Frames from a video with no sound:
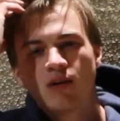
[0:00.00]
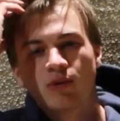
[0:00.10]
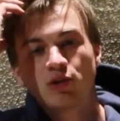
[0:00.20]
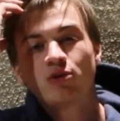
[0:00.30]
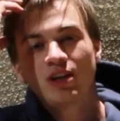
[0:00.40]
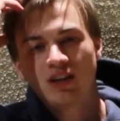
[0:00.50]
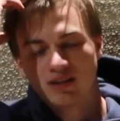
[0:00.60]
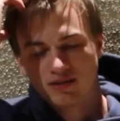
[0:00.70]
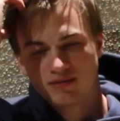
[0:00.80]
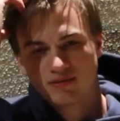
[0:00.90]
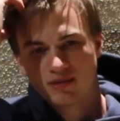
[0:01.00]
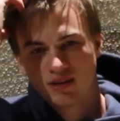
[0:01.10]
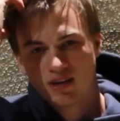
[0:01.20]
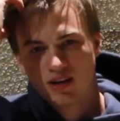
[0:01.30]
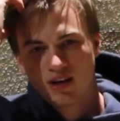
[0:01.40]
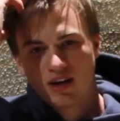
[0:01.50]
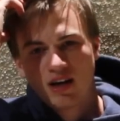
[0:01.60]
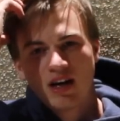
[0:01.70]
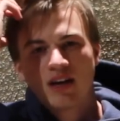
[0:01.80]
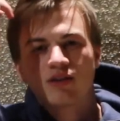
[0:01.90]
When you eat,
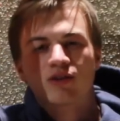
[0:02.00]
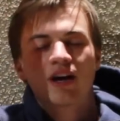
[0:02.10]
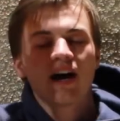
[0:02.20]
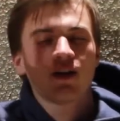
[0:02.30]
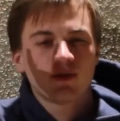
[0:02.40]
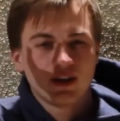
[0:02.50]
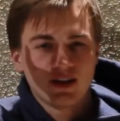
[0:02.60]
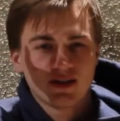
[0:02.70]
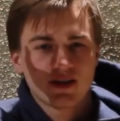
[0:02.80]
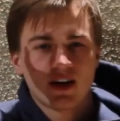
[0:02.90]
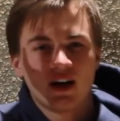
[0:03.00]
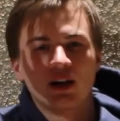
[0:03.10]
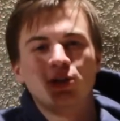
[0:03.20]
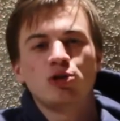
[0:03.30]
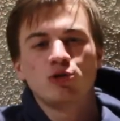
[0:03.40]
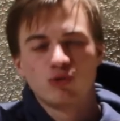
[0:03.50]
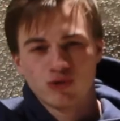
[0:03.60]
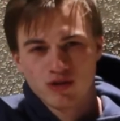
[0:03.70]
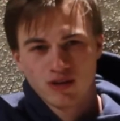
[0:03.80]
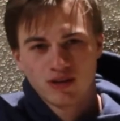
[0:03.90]
your calories are
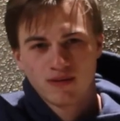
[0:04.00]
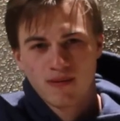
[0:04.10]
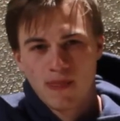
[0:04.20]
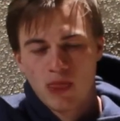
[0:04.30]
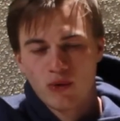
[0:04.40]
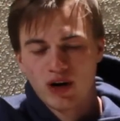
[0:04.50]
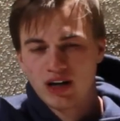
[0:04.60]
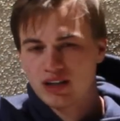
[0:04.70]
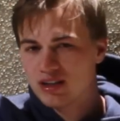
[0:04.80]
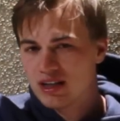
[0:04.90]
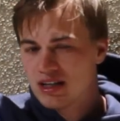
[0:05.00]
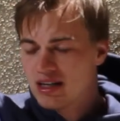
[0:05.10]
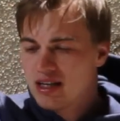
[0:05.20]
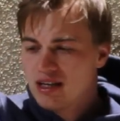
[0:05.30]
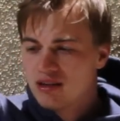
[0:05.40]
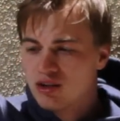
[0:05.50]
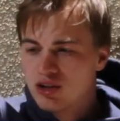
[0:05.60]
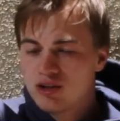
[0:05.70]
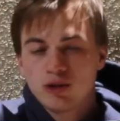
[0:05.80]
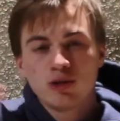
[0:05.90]
used, right? They're
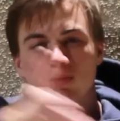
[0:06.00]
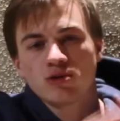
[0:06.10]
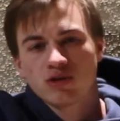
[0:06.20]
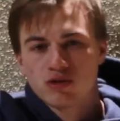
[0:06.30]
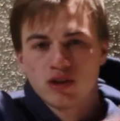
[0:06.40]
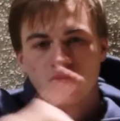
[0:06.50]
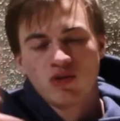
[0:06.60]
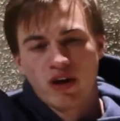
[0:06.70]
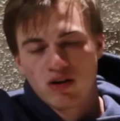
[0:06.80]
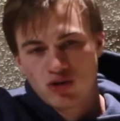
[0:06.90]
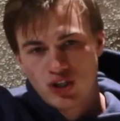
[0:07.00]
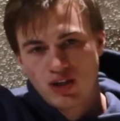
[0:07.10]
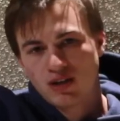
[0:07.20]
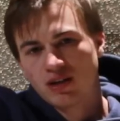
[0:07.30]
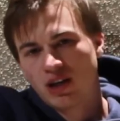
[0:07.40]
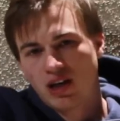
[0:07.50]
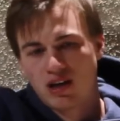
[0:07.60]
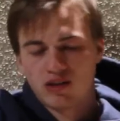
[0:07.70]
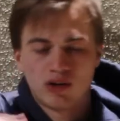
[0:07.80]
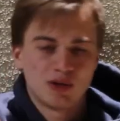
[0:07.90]
either used to give you energy
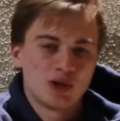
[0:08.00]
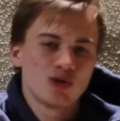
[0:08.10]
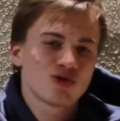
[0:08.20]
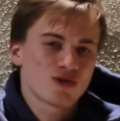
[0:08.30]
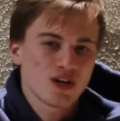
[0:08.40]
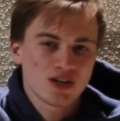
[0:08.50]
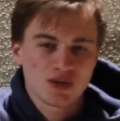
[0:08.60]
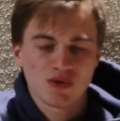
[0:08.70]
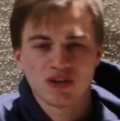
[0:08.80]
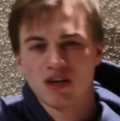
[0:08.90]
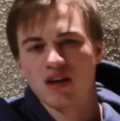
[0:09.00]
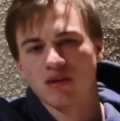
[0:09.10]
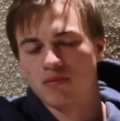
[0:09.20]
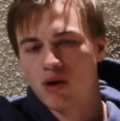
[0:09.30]
and all the nutrients within, the